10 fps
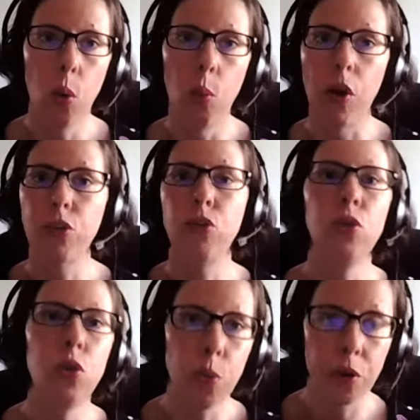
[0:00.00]
what do
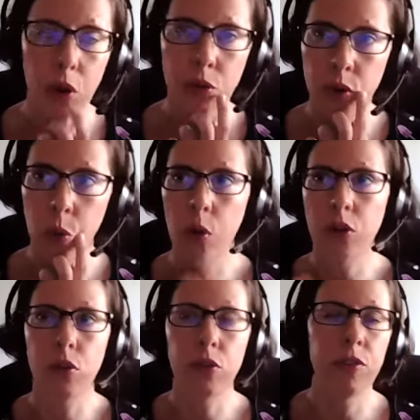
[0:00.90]
you want to offer, what
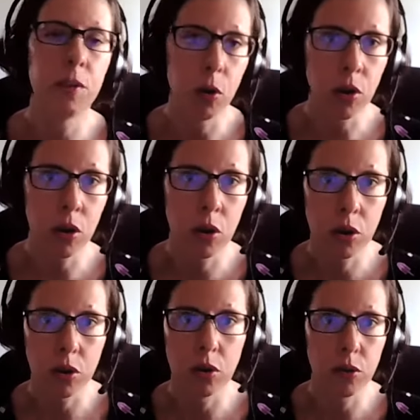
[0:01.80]
do you feel more
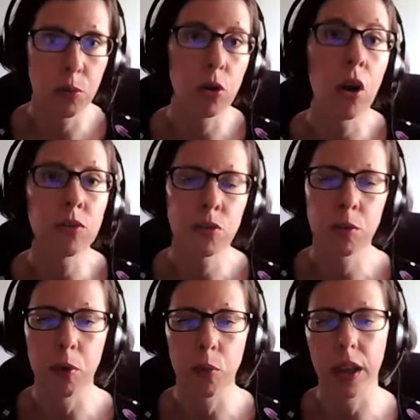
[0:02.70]

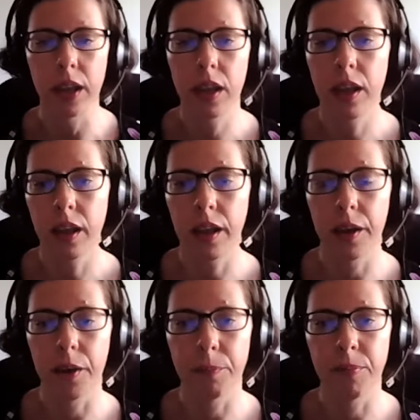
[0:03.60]
comfortable with.
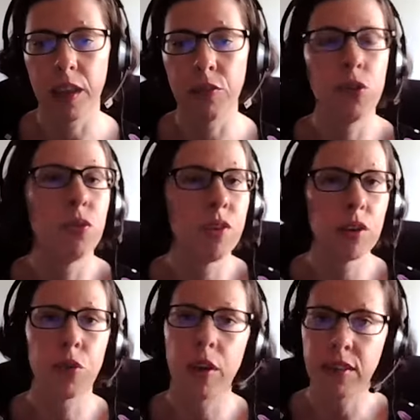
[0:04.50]
If you feel,
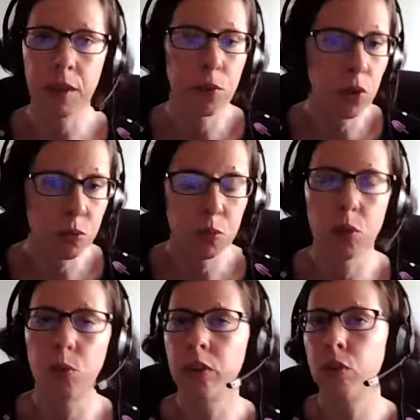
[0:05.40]
for example,
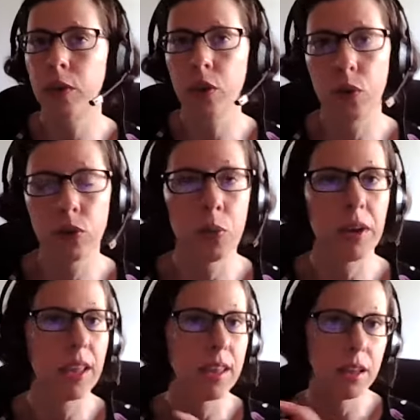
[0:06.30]
comfortable with doing
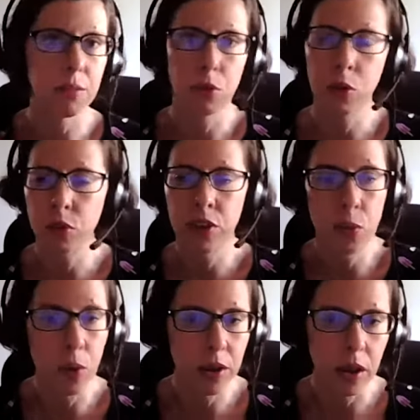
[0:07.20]
ghostwriting and book coaching,
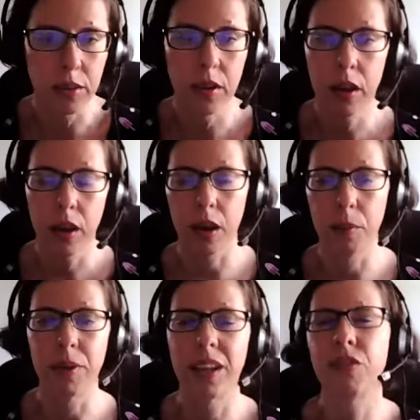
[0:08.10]
why not?
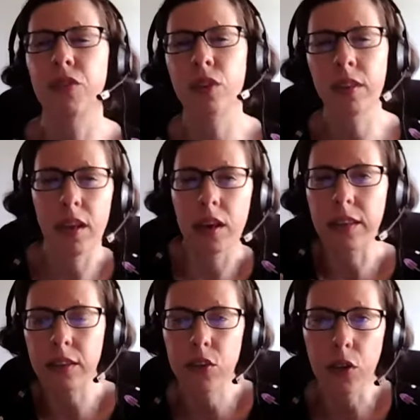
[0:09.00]
But if you say
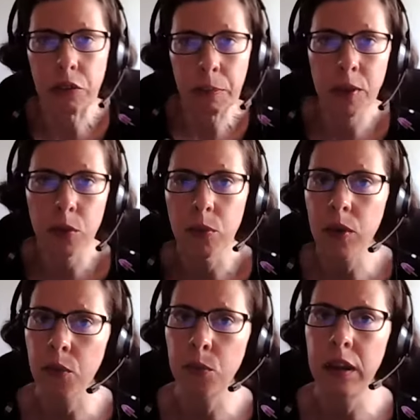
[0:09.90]
that's not something
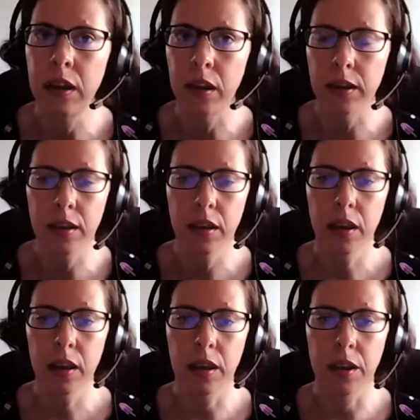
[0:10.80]
I really like,
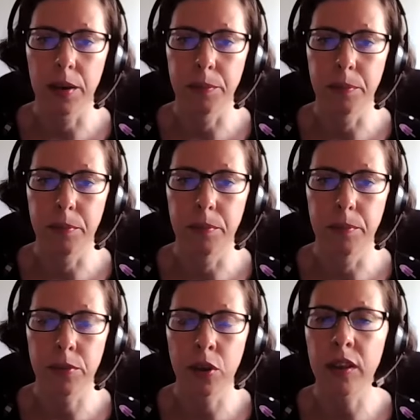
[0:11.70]

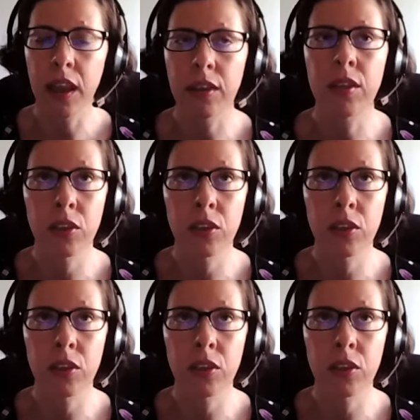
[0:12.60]
so yeah,